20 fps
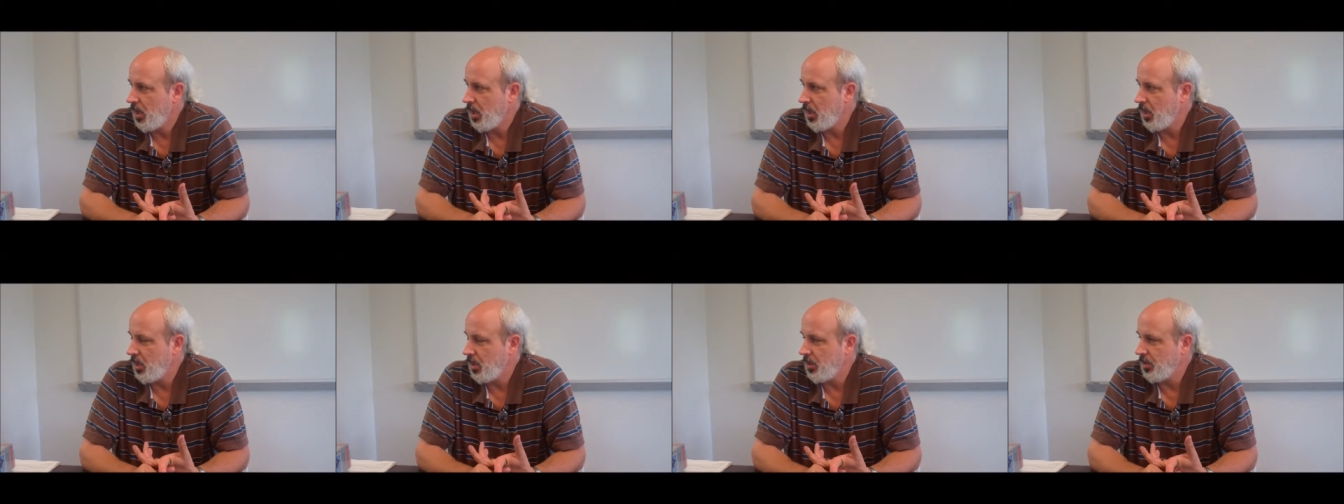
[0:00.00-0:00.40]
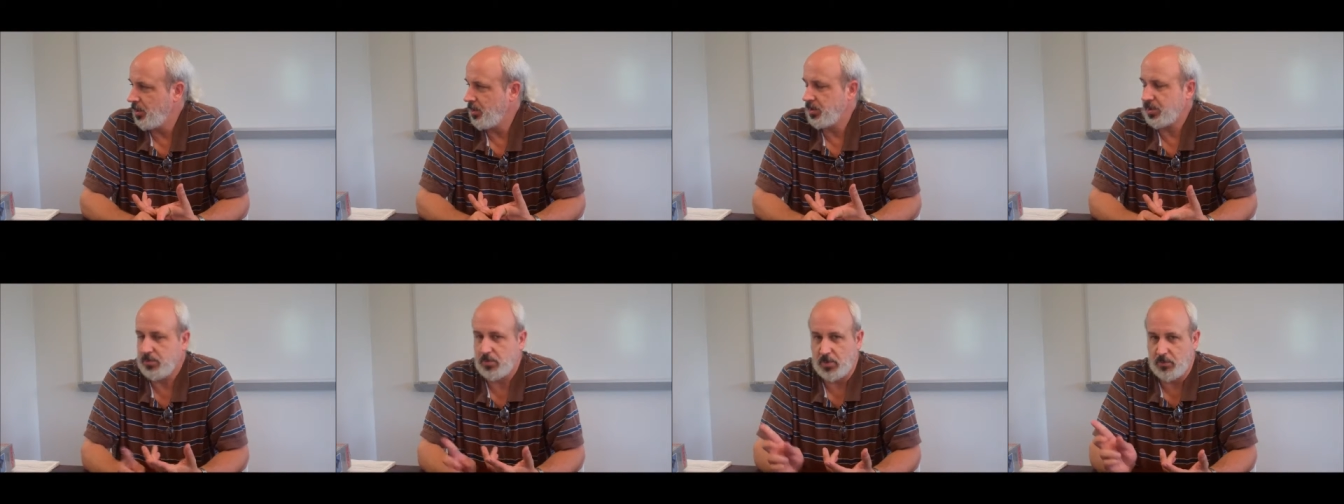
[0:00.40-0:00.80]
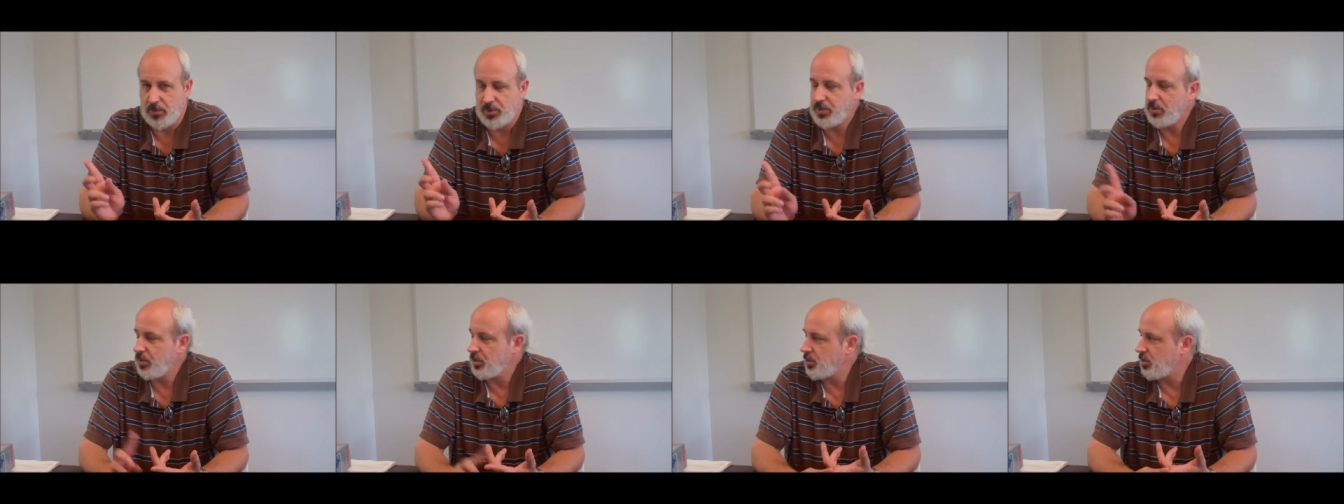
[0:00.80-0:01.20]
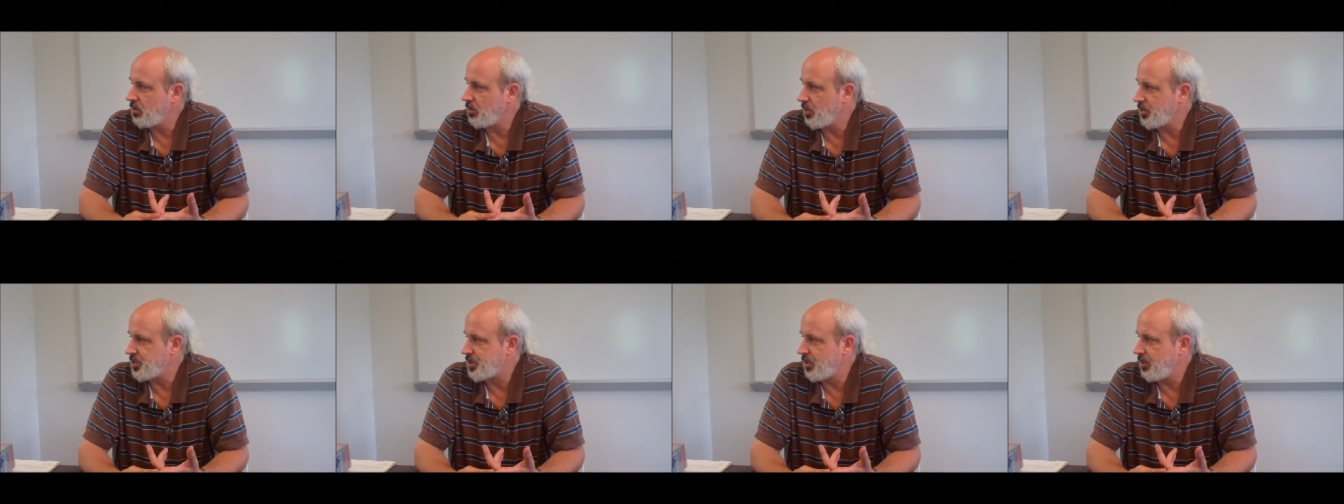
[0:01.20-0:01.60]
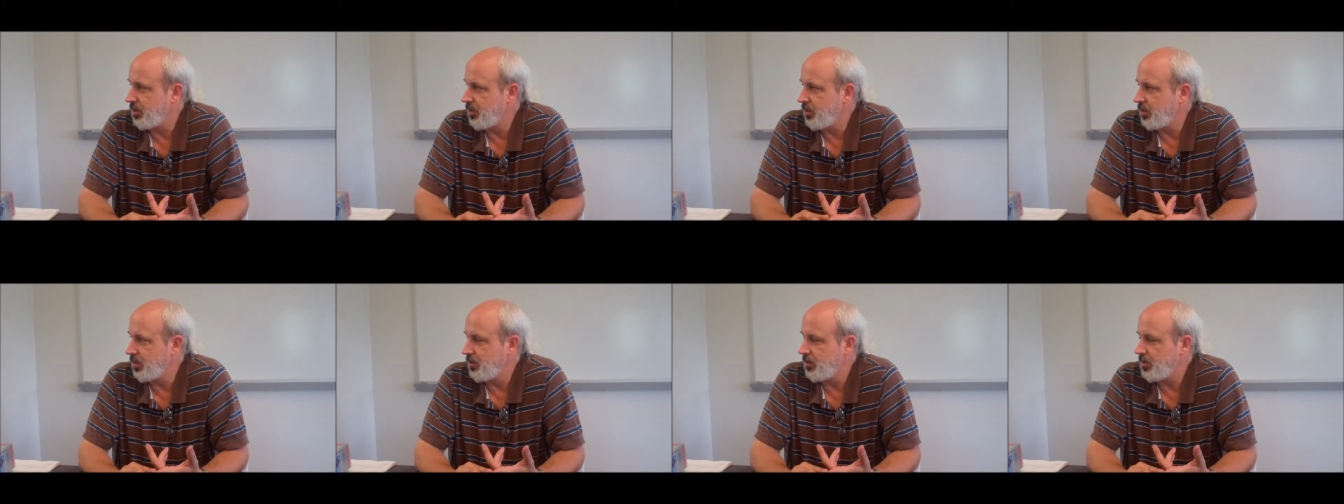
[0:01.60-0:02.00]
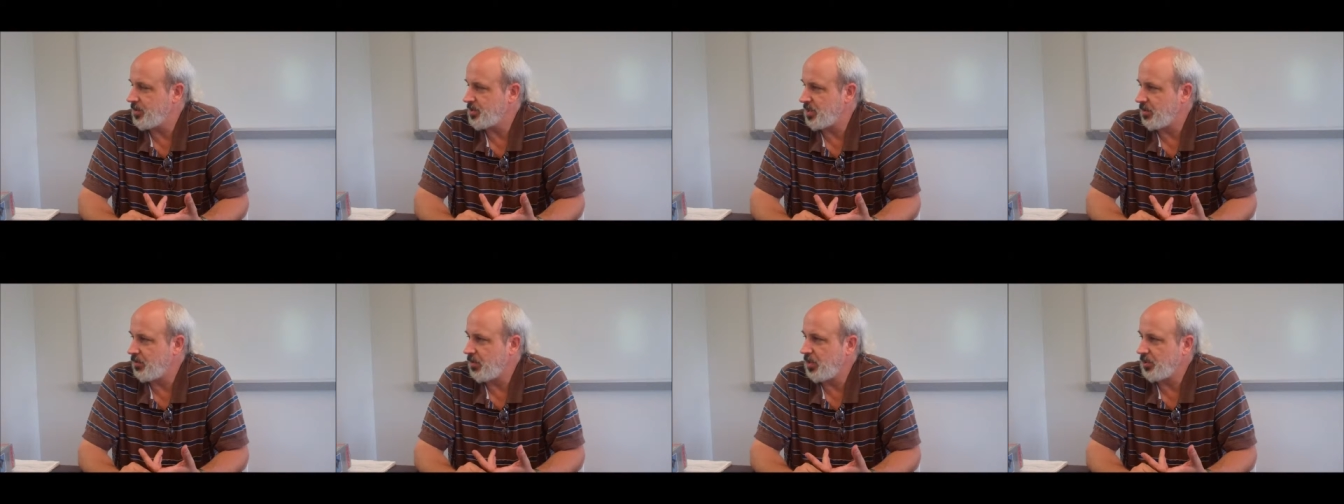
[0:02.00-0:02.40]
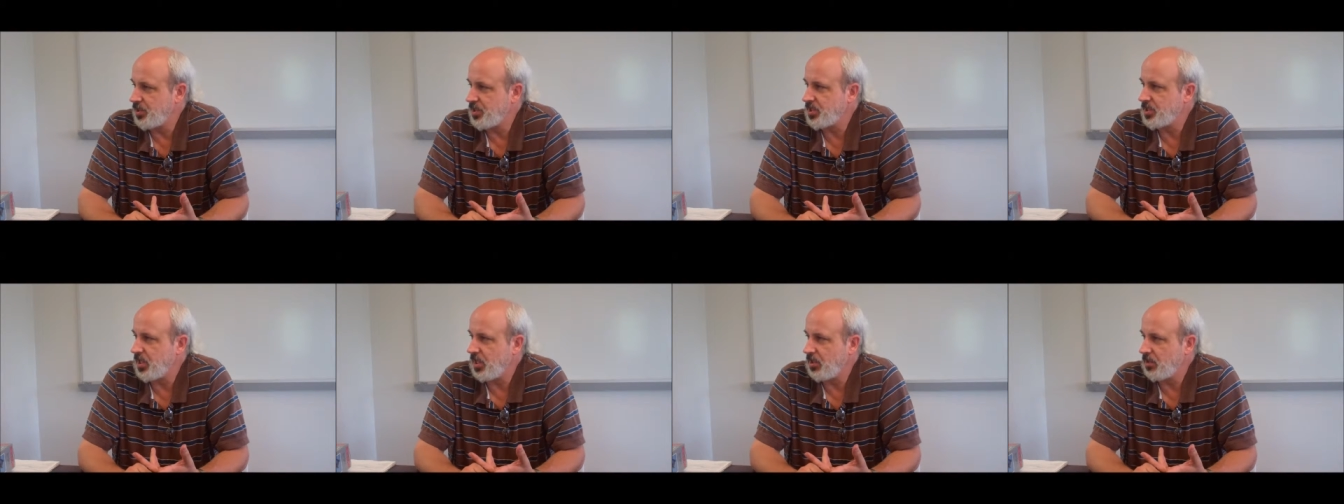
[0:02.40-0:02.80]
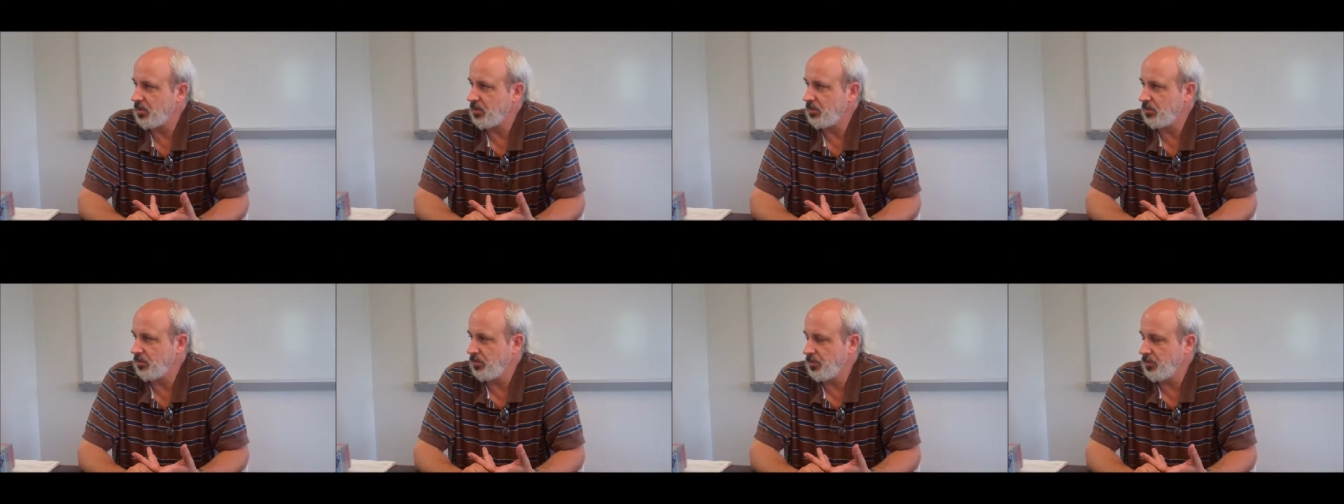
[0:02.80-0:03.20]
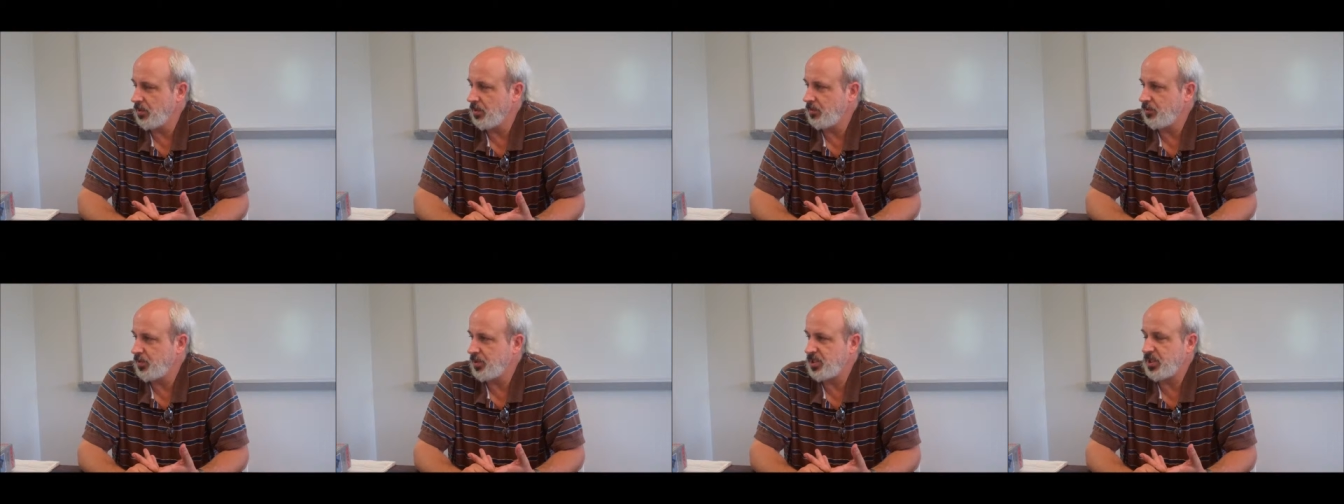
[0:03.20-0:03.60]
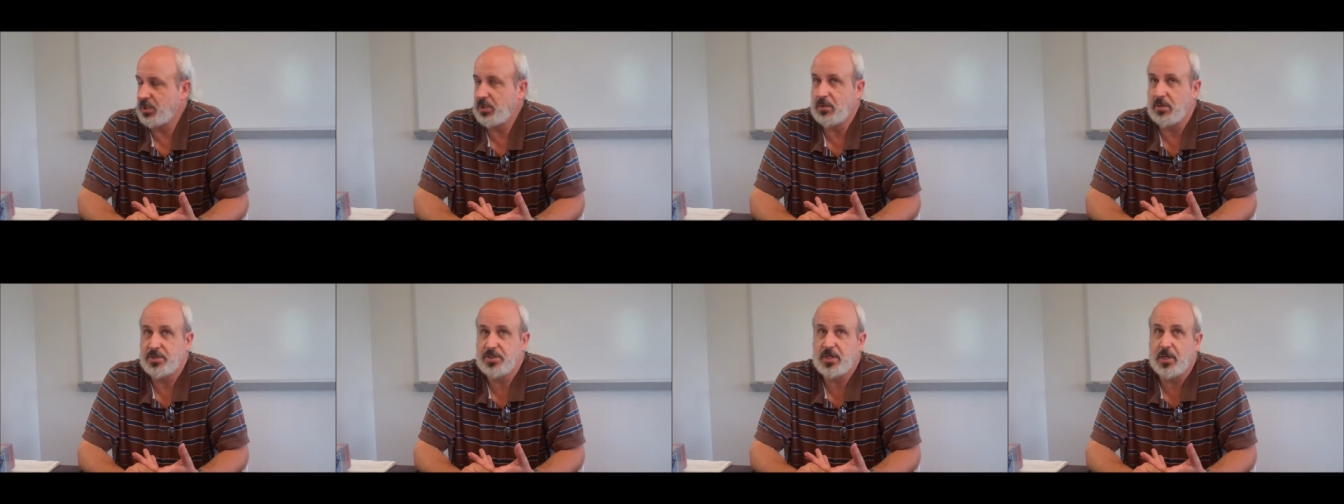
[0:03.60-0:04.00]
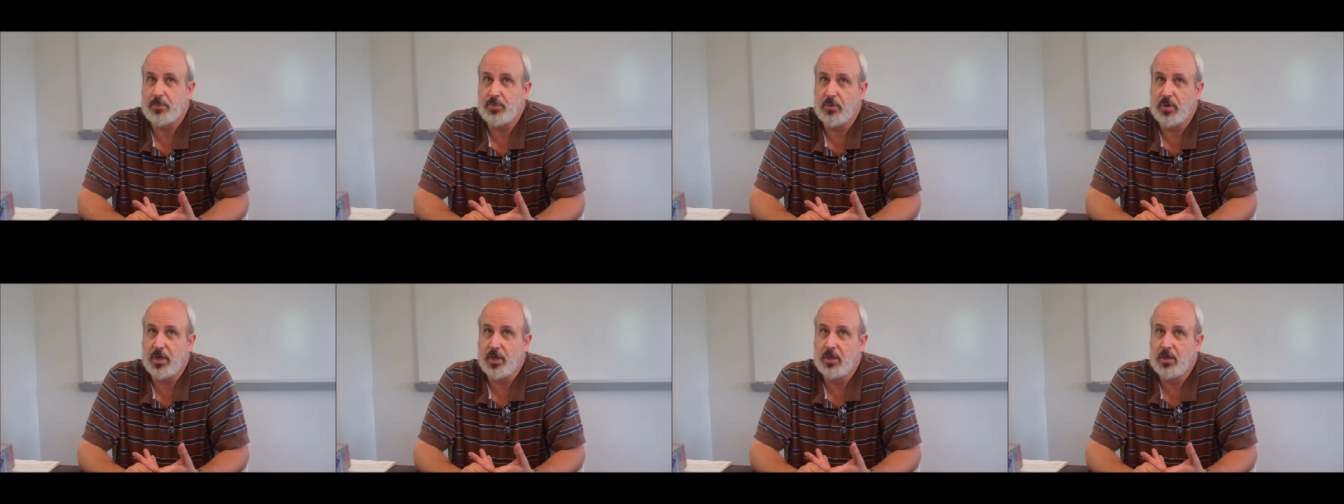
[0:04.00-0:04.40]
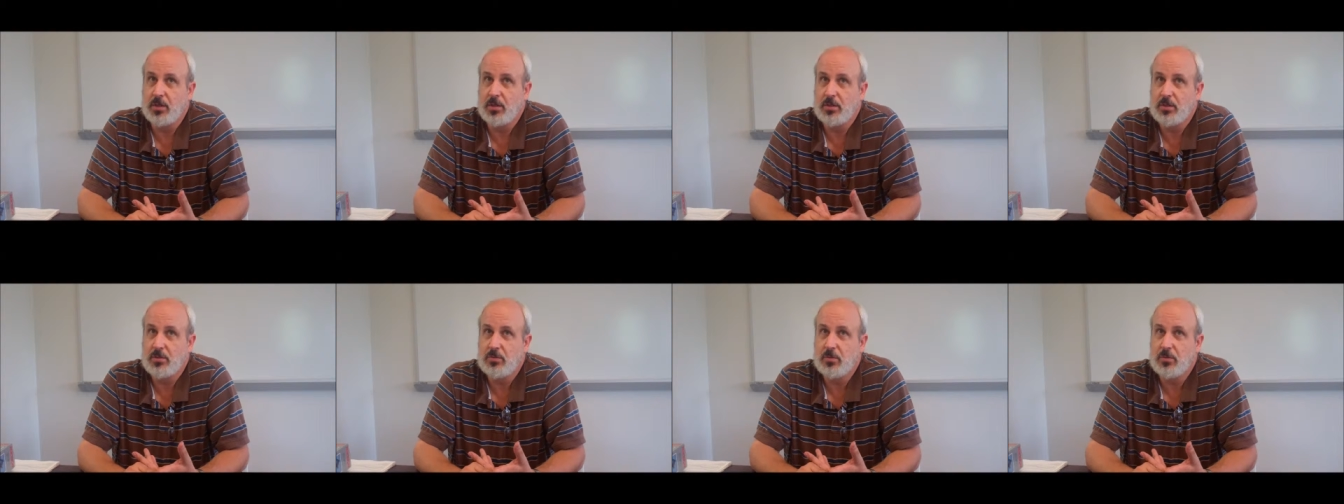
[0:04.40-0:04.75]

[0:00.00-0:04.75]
And when we do the tour, I'll show you that there's a multi-cyclone particulate separator,